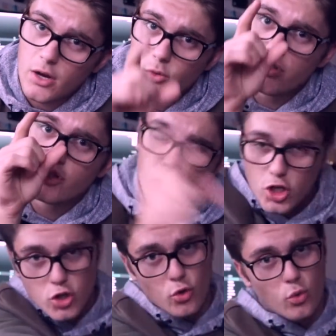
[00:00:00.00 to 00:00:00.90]
I will
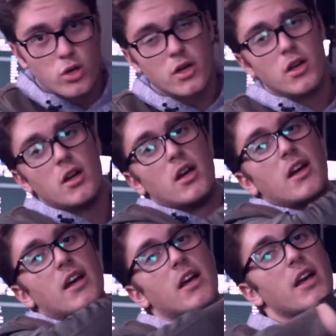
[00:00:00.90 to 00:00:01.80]
see you
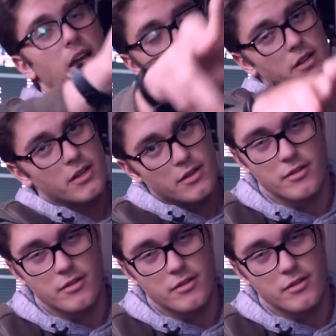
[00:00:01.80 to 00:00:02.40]
in